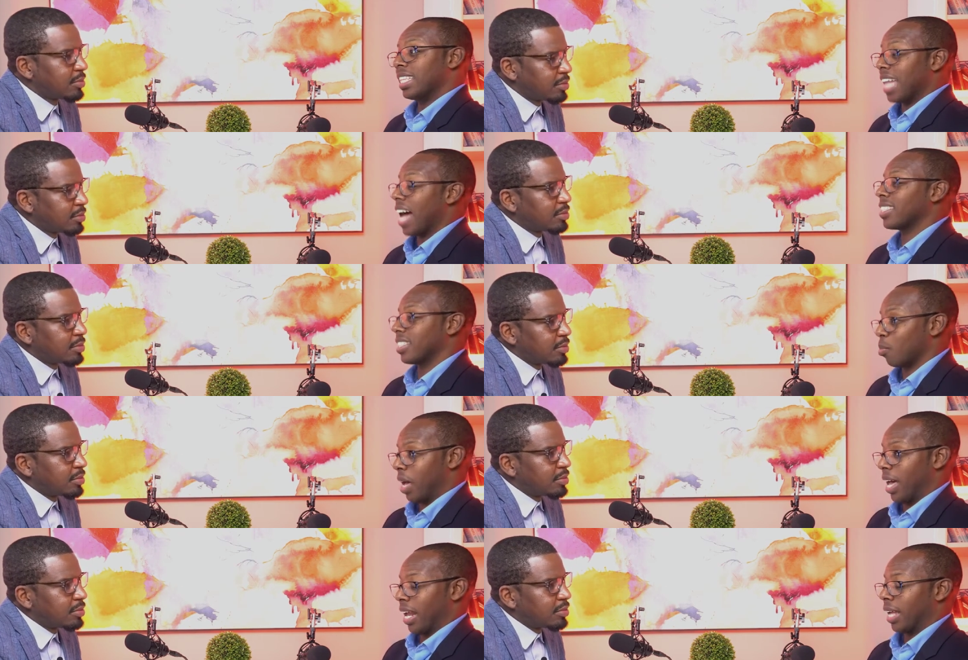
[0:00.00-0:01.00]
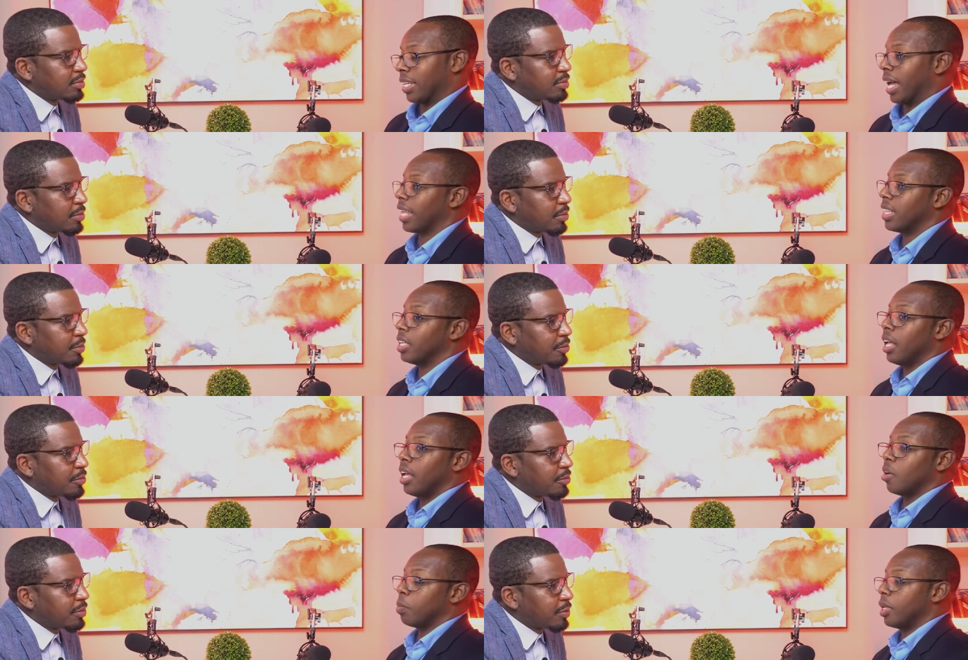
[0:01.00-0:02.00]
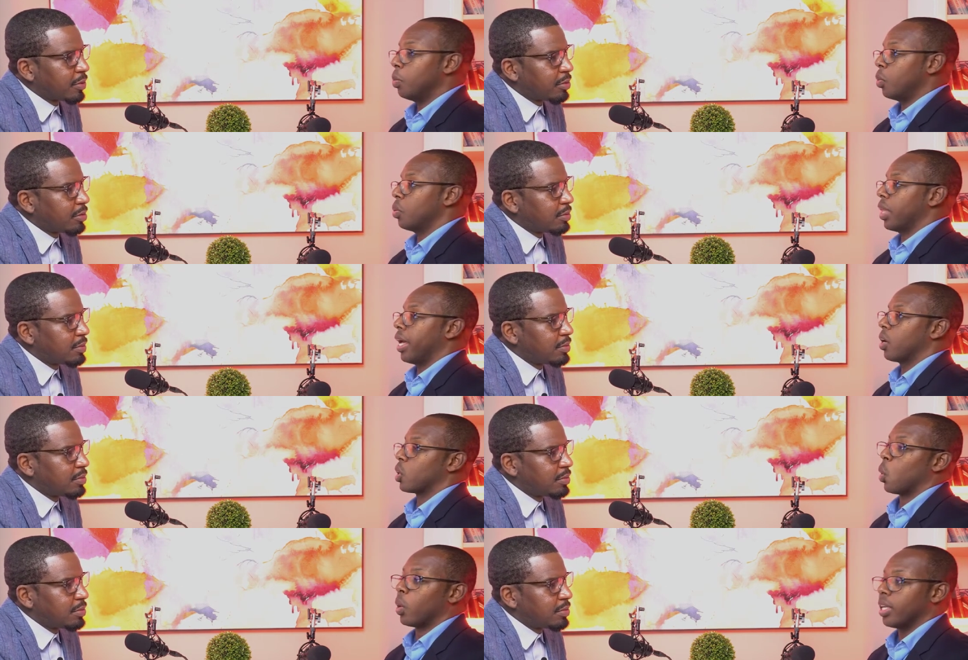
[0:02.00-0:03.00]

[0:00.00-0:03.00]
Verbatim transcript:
Speaker 1: that's a bad idea. I think people that are going